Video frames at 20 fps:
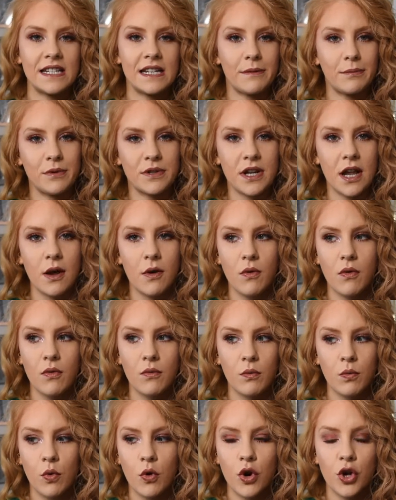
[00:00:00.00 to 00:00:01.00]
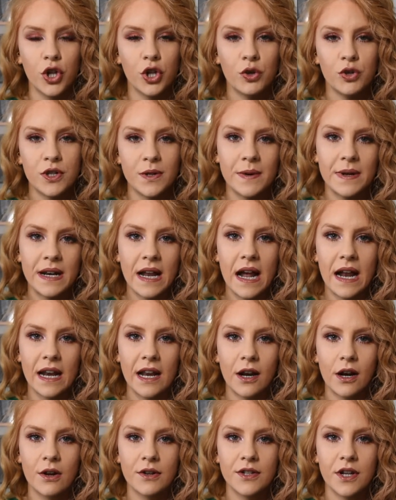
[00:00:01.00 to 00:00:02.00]
Deb was like, what are you doing,
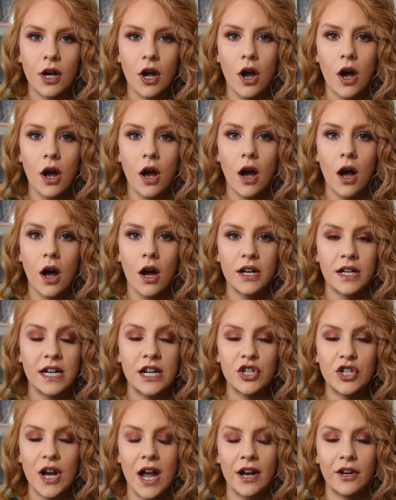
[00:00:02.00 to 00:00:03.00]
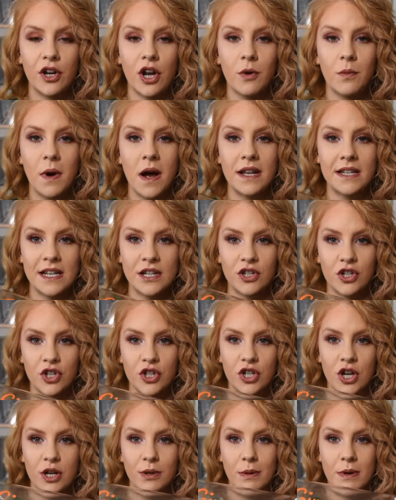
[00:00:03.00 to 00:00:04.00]
Natalie? And I was like, I literally had no words and just
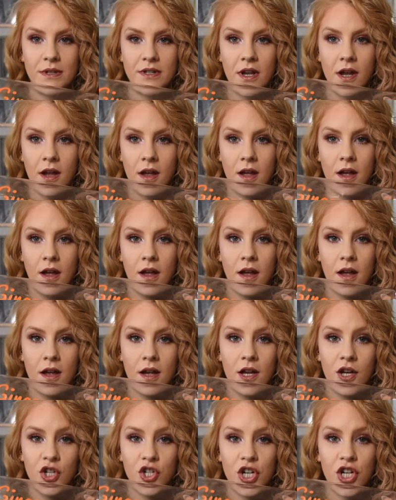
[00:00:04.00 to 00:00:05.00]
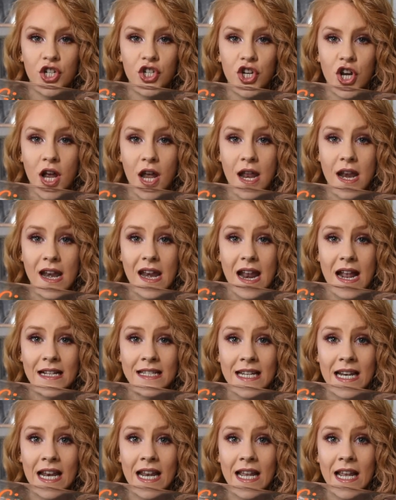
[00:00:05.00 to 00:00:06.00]
showed him. I was like, Ginger
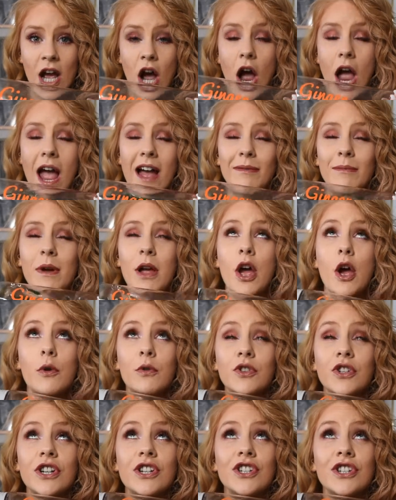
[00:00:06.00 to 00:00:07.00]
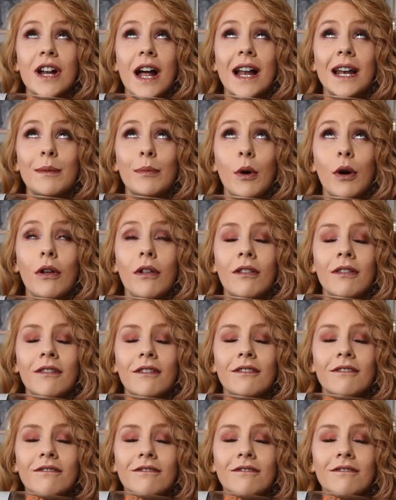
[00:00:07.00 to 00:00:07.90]
Natalie, I have my own Ginger Nally bottle.